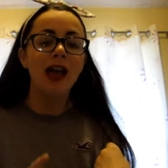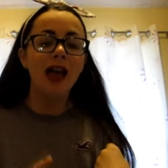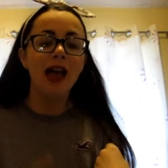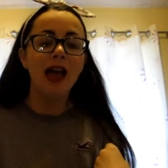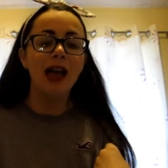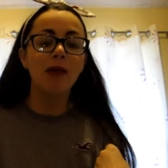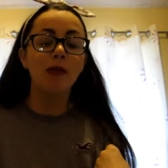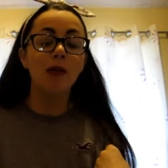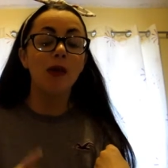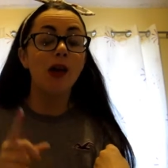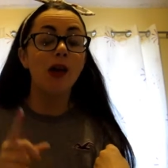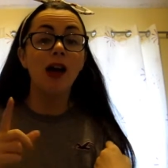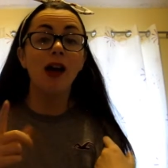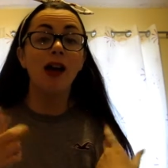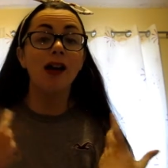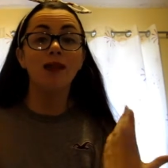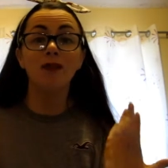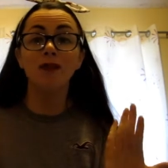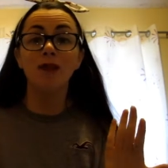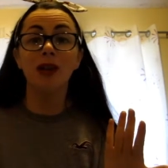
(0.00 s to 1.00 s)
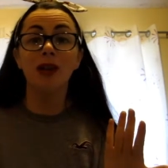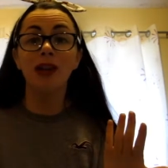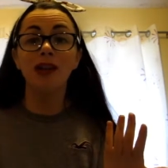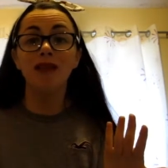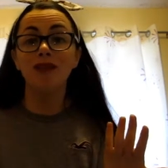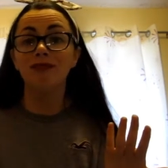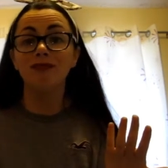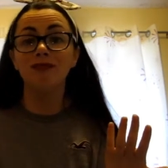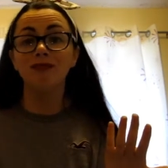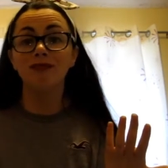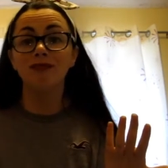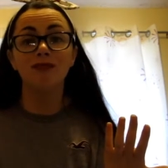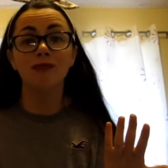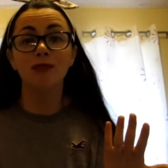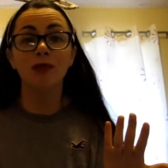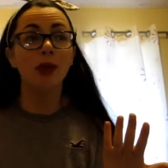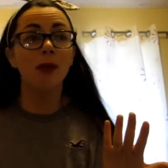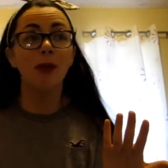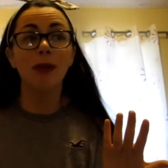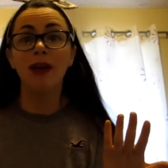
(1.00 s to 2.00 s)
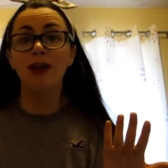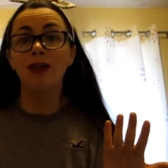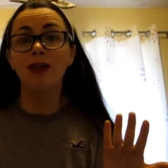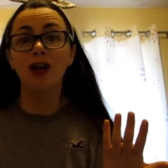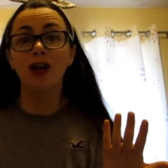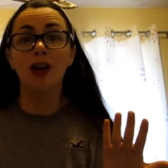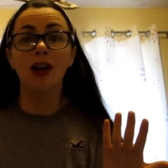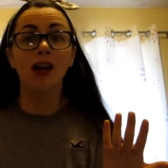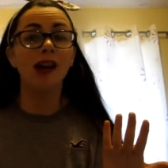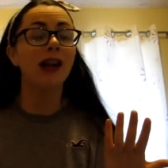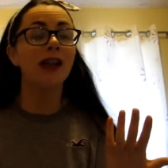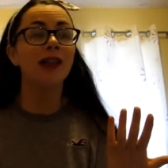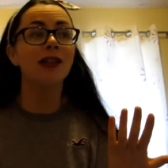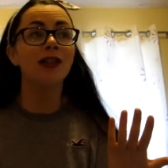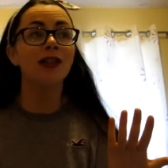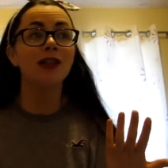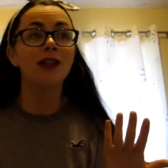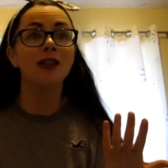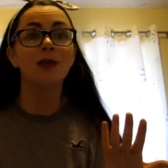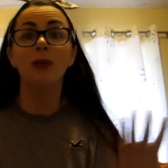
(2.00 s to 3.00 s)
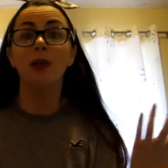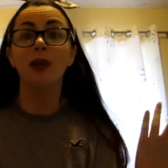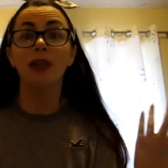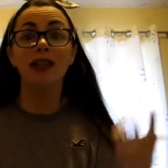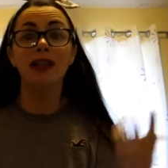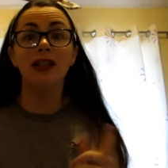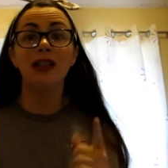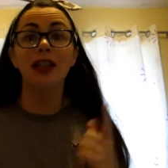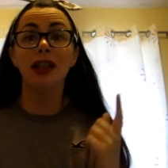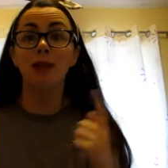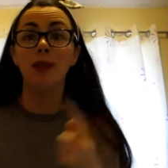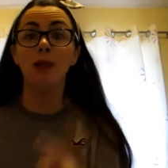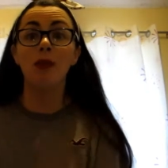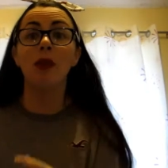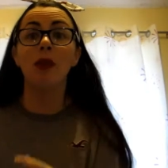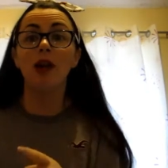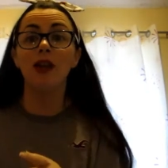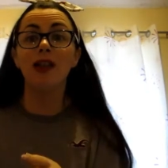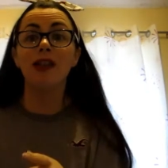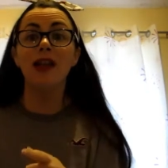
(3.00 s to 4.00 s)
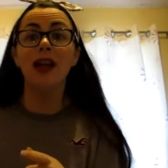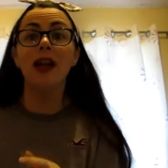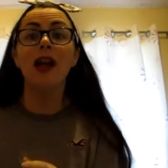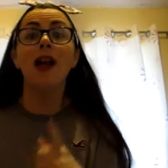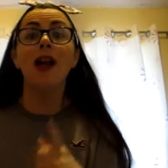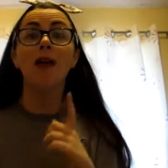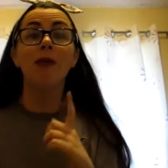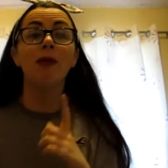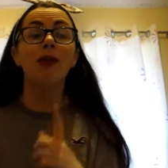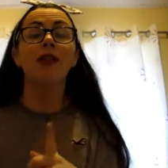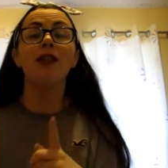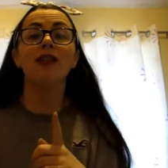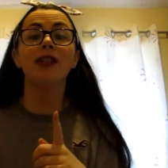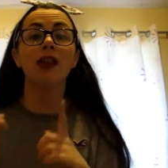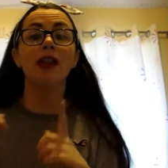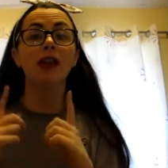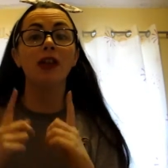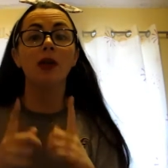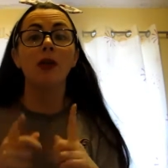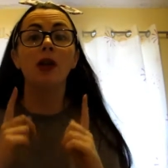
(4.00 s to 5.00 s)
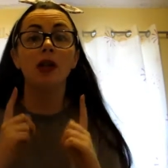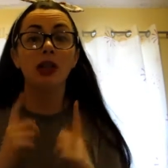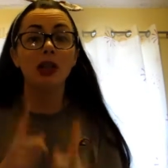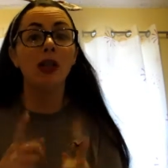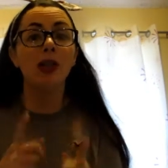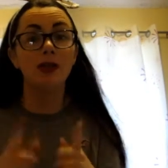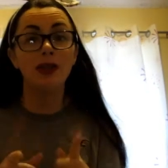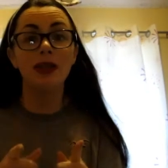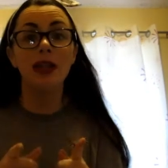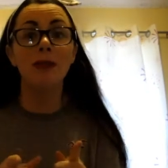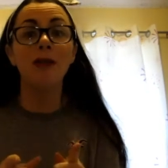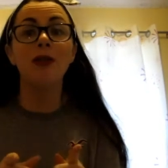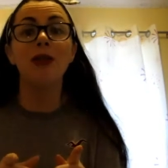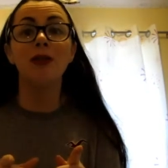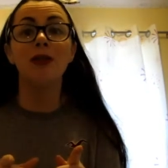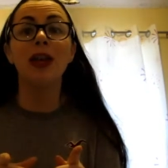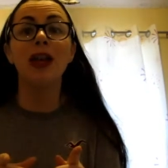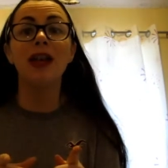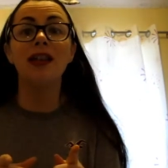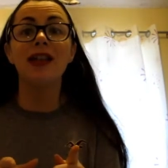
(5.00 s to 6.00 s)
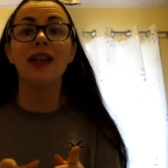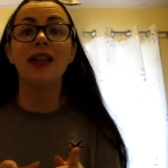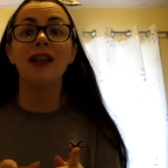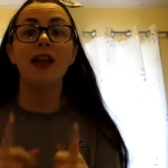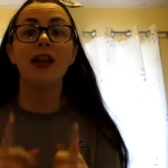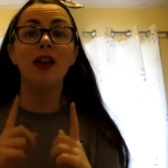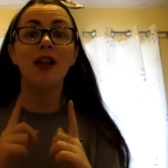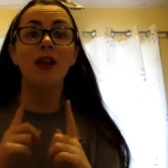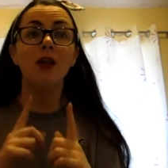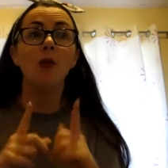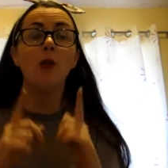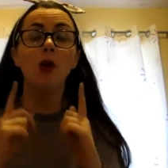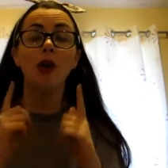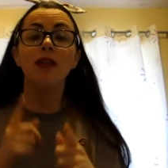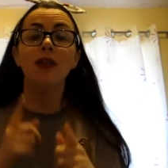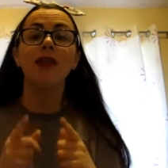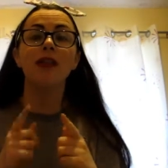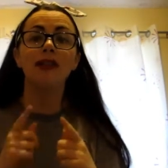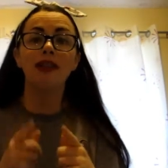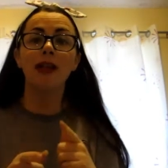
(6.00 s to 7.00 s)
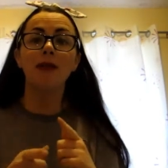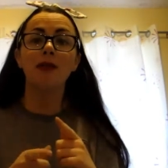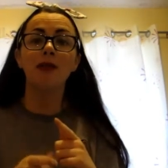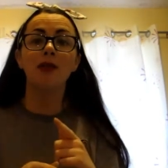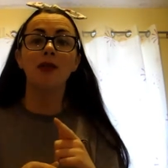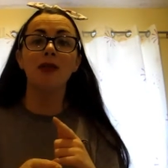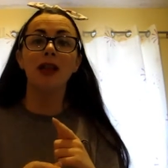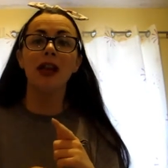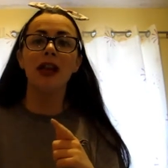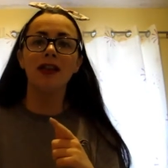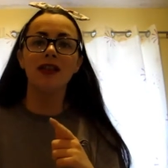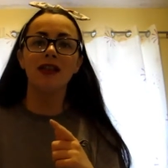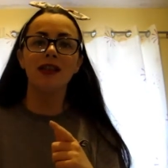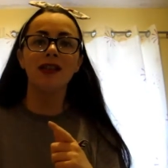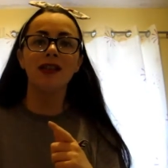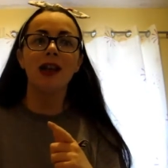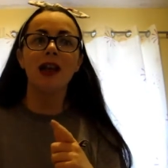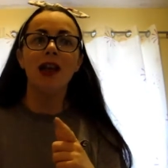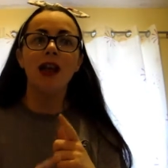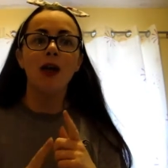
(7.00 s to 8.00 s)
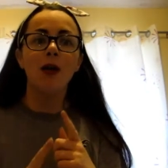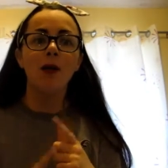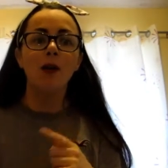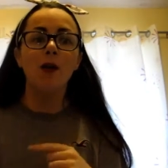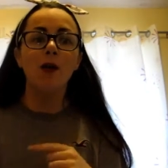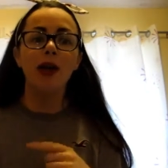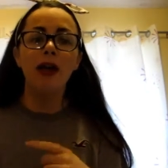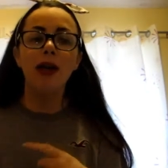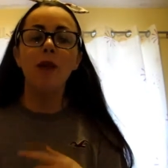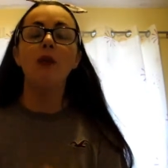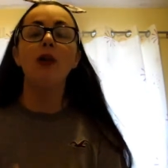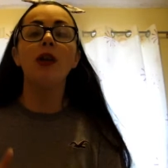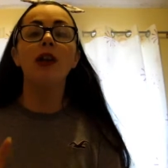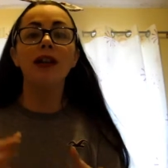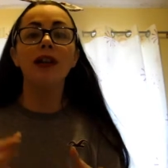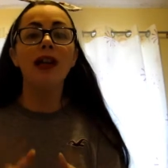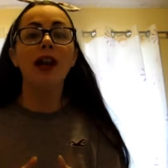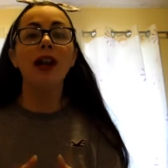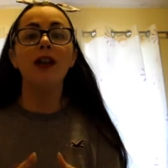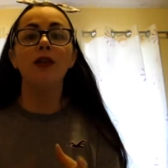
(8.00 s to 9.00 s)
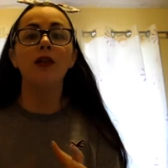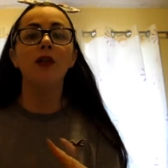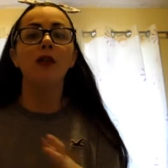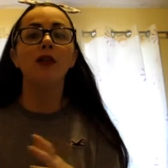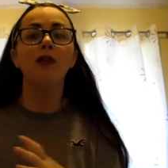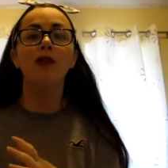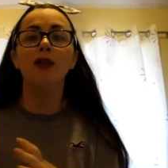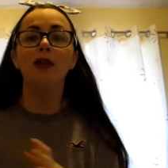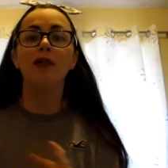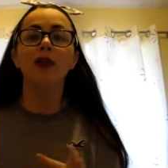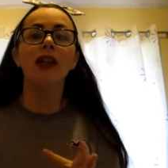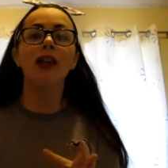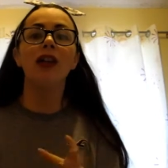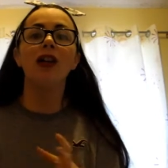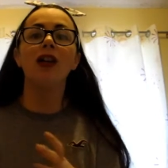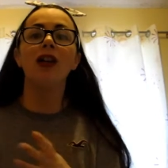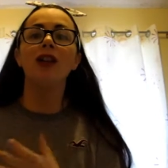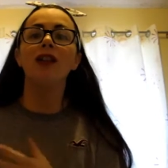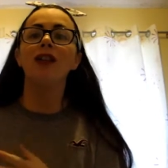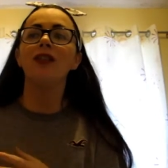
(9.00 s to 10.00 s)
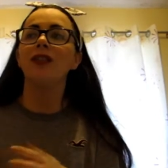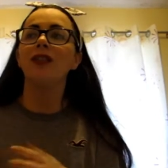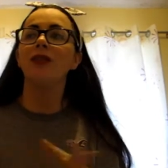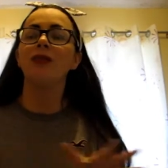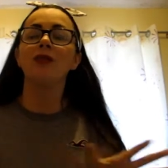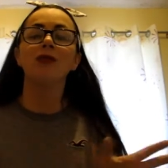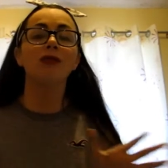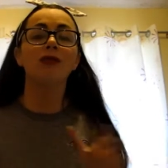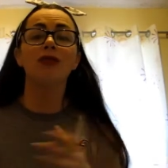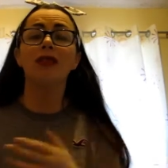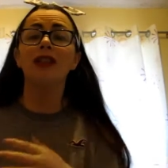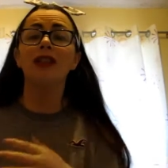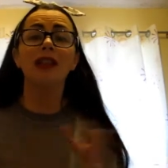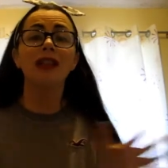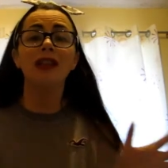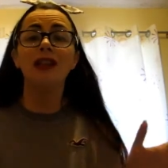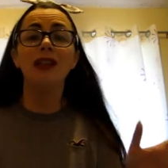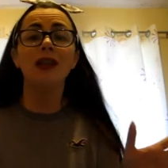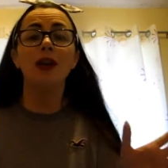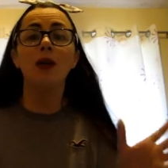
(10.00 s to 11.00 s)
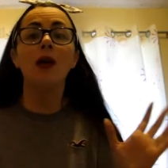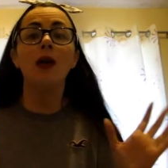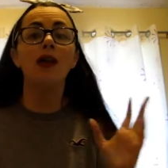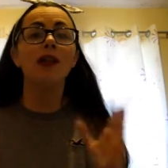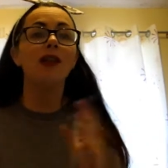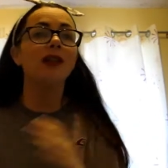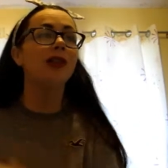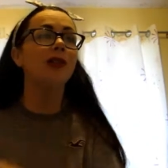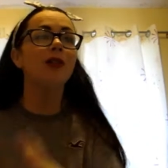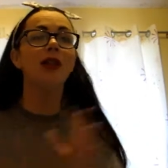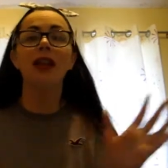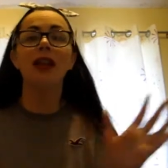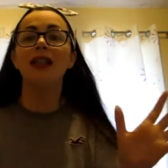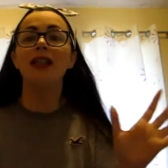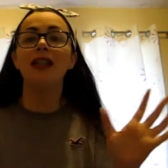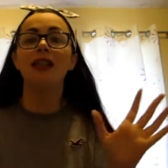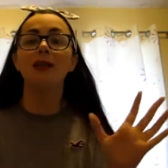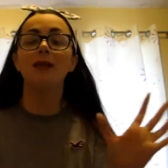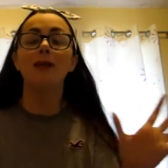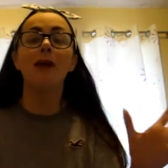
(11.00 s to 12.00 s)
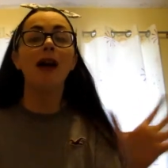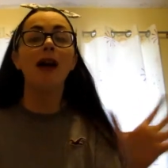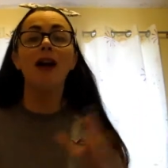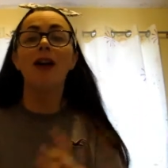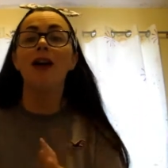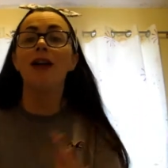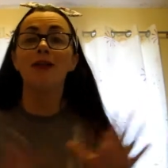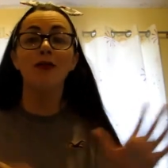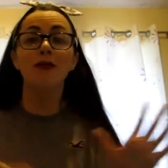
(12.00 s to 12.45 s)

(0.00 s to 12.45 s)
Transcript: Um, I, I my trip actually got cancelled, but I didn't tell my boss that because I knew I'd lose them two days then, and I wanted them two days. But um, when I'd had enough, I realised like do you know what? The two days didn't matter.